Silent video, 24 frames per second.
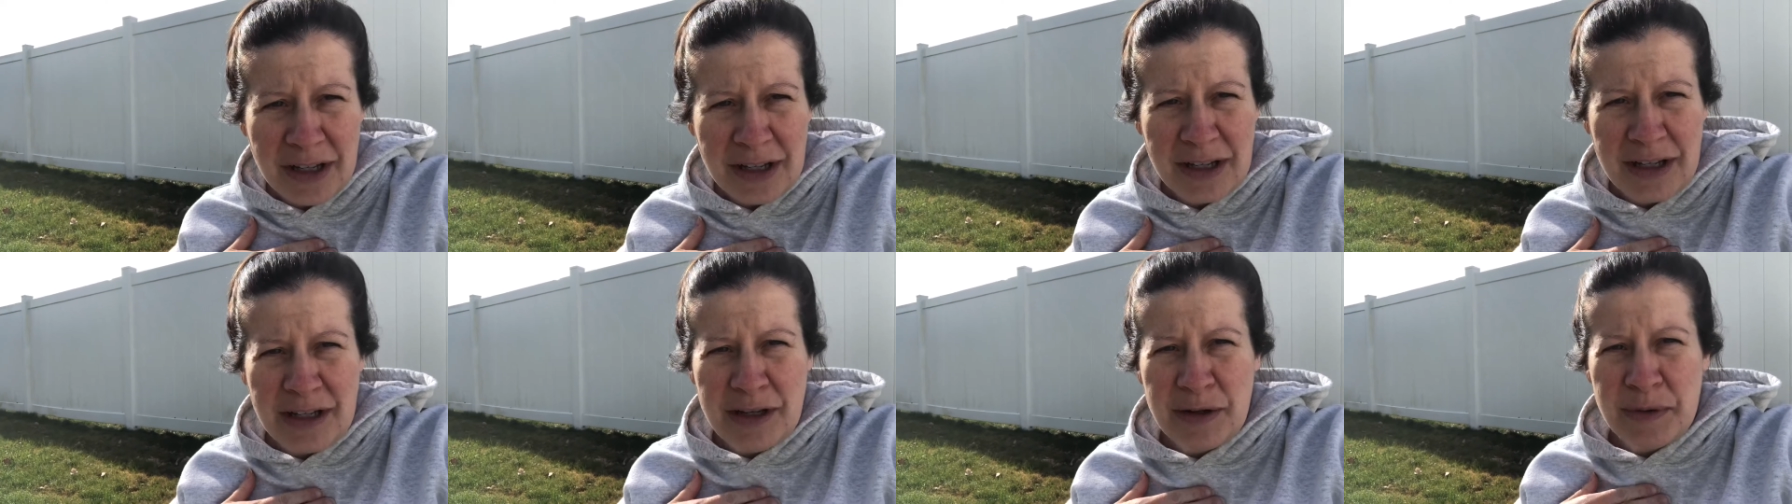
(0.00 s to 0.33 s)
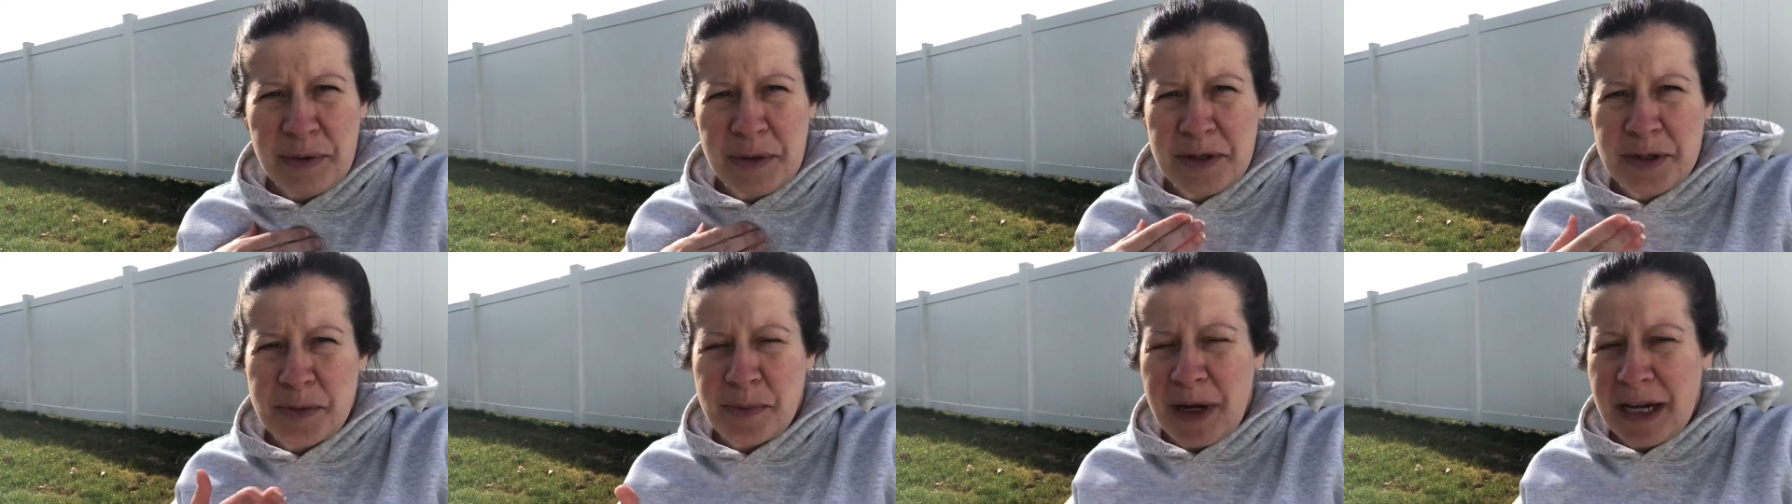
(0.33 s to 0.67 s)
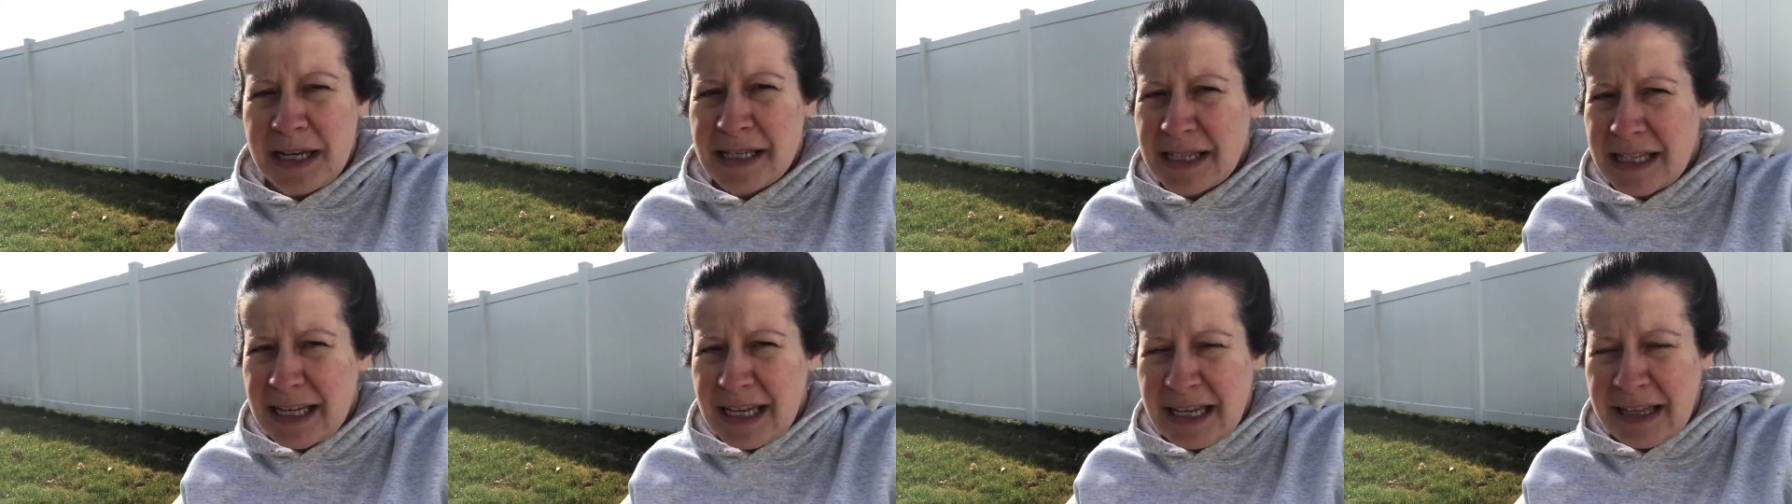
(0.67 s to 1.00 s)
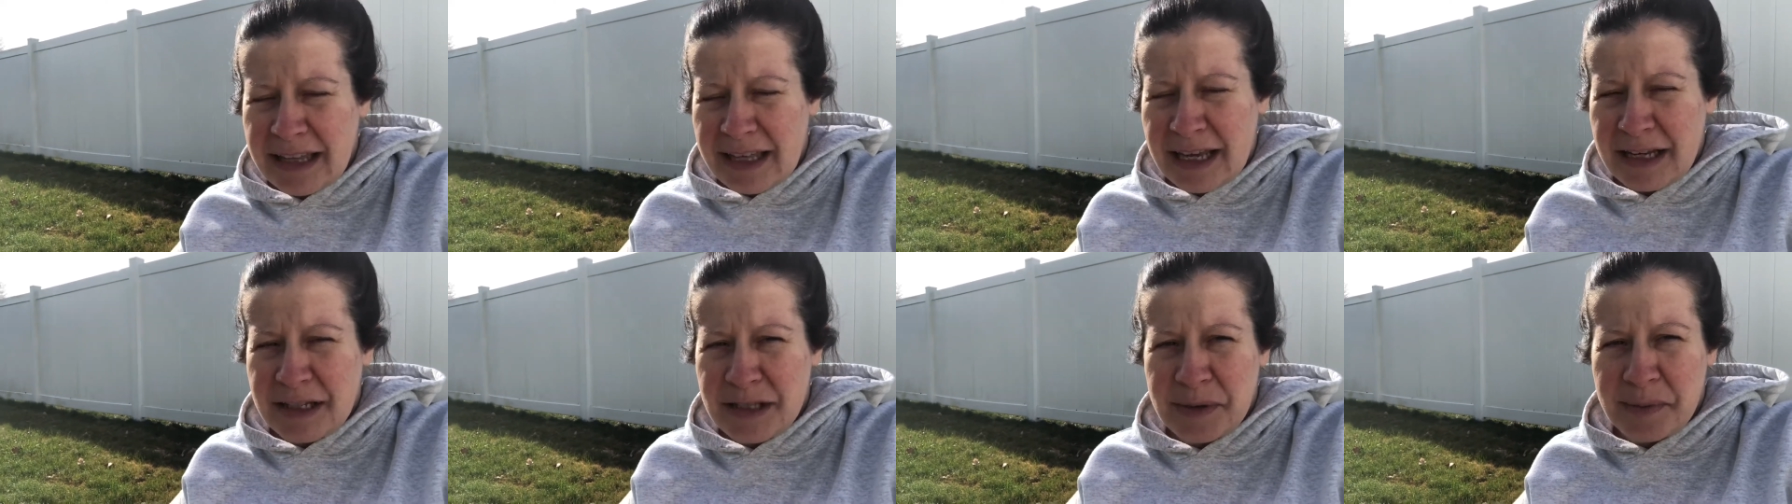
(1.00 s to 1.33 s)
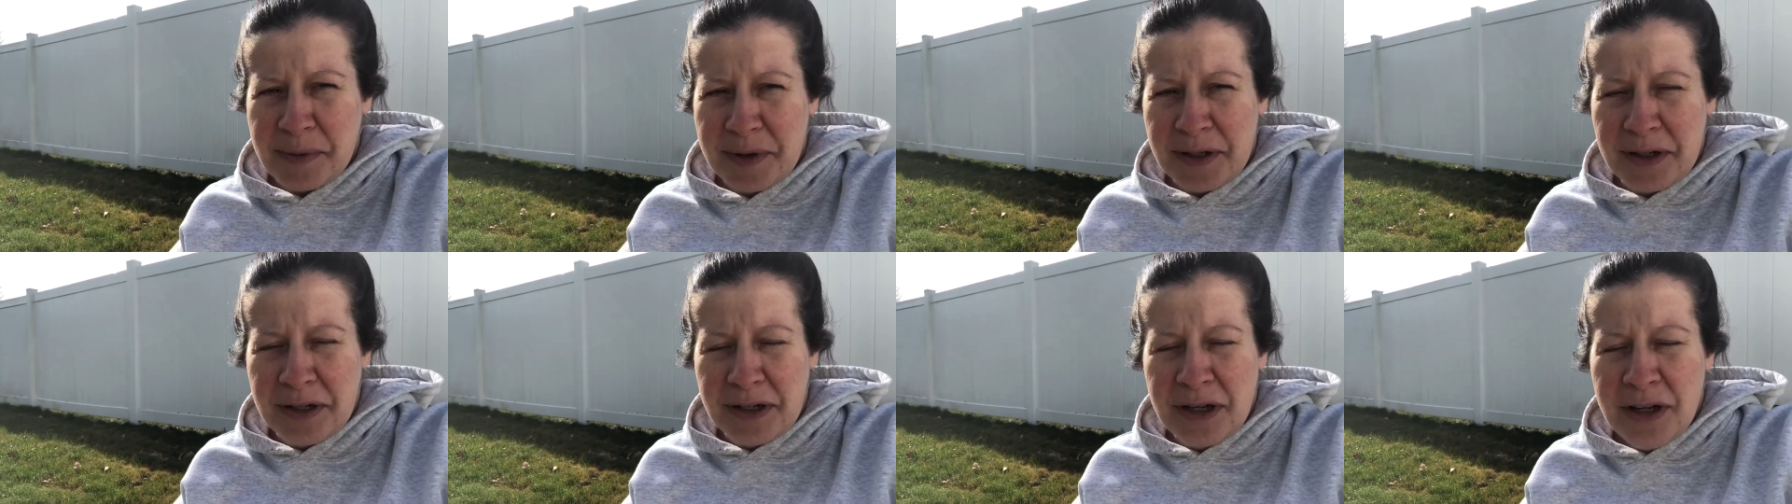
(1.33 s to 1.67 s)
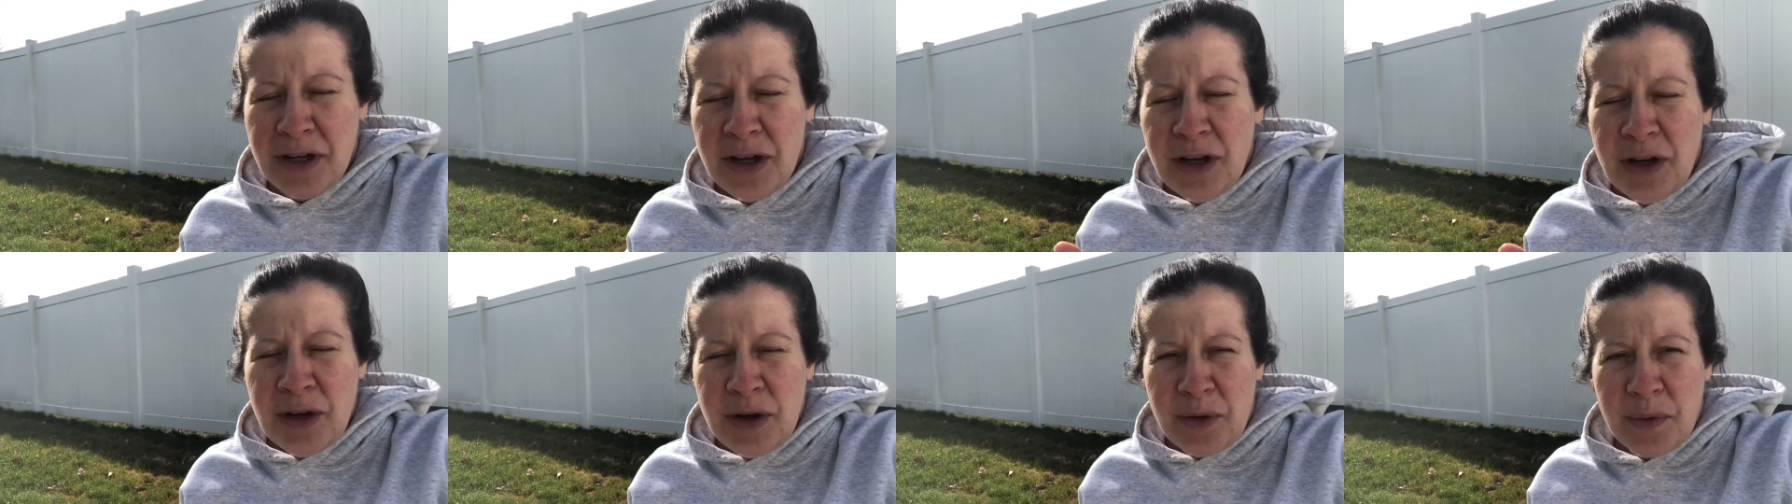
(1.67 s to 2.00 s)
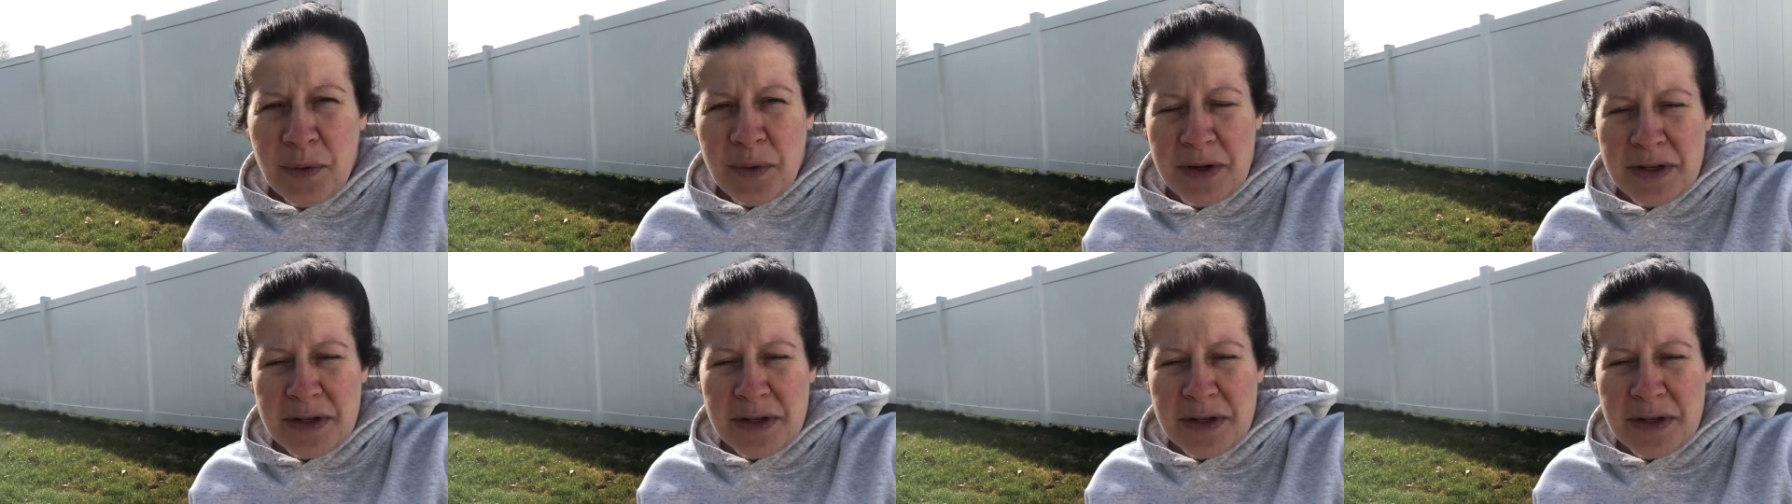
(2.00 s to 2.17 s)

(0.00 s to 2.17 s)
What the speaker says: Yours might say classwork or